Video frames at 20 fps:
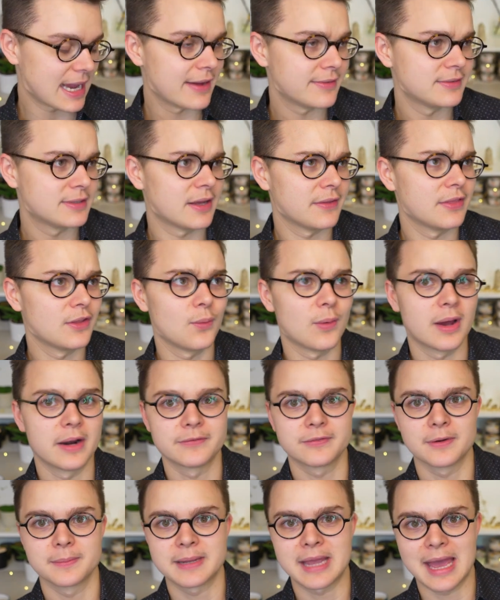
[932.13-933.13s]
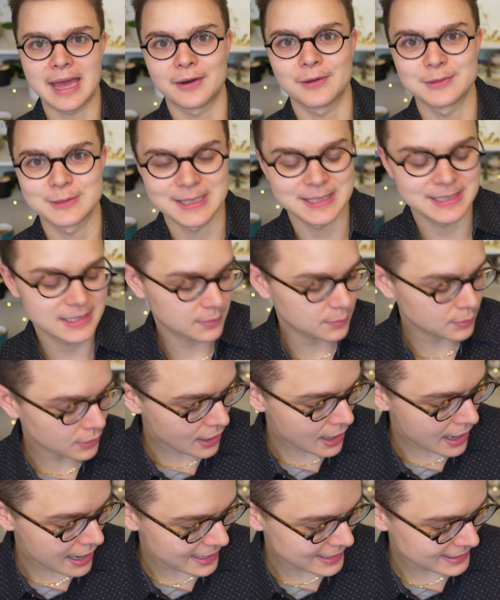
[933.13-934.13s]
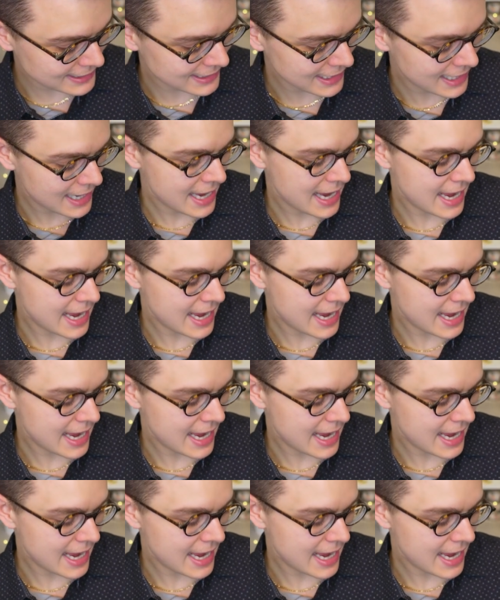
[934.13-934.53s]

I've done the one from Candles and Supplies,